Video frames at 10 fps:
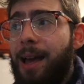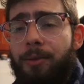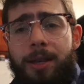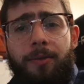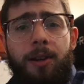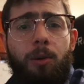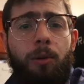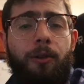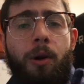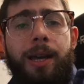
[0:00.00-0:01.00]
and this video will
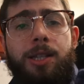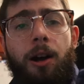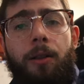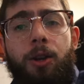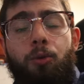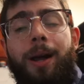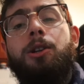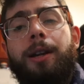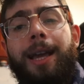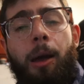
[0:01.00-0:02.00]
focus on the
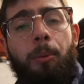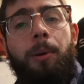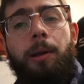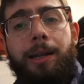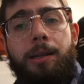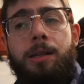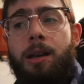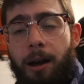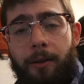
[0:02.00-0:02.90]
rendering capabilities